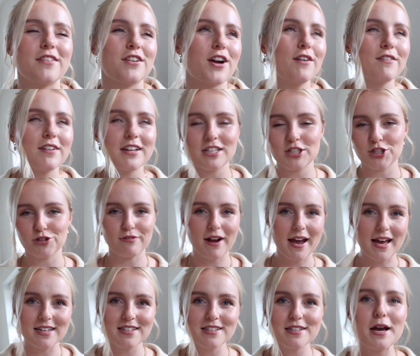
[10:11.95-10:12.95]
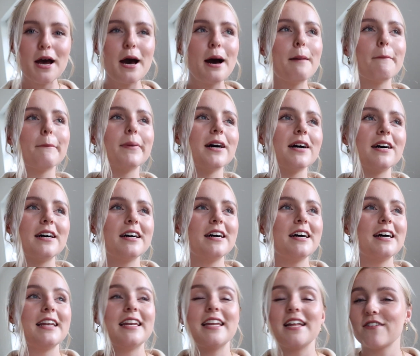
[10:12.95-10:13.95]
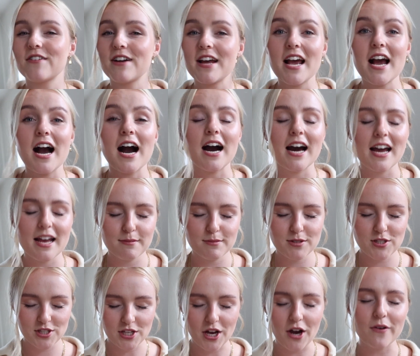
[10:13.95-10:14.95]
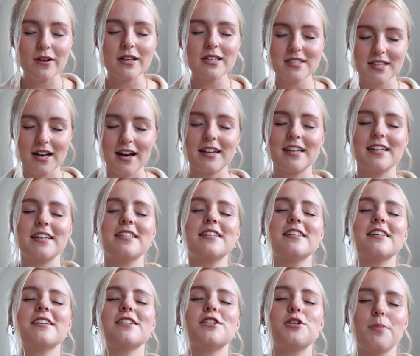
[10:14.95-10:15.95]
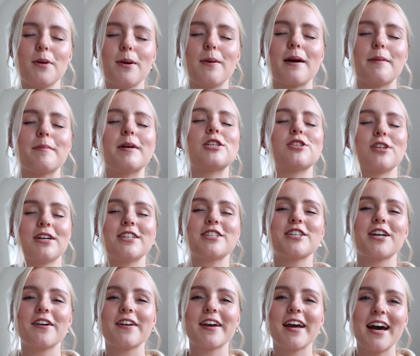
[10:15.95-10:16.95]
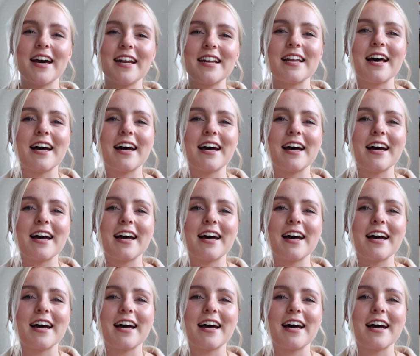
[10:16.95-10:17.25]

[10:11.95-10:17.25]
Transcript: They're not really a trend, but literally I am so excited to be wearing my trench coat again.